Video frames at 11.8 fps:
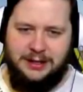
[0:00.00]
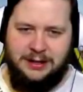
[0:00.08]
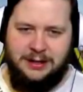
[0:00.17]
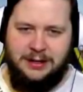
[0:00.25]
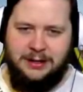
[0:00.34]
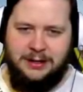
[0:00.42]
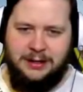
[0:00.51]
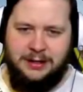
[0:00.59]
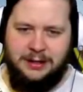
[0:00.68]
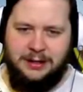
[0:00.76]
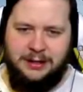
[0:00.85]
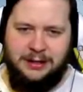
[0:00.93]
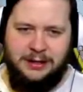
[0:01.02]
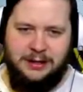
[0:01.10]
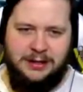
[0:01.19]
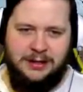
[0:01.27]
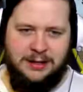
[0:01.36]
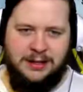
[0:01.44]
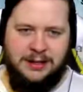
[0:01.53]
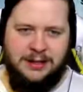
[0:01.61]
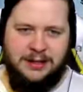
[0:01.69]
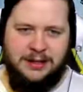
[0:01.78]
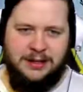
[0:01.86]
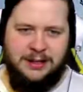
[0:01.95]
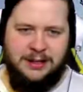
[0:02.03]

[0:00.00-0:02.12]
Nothing is said.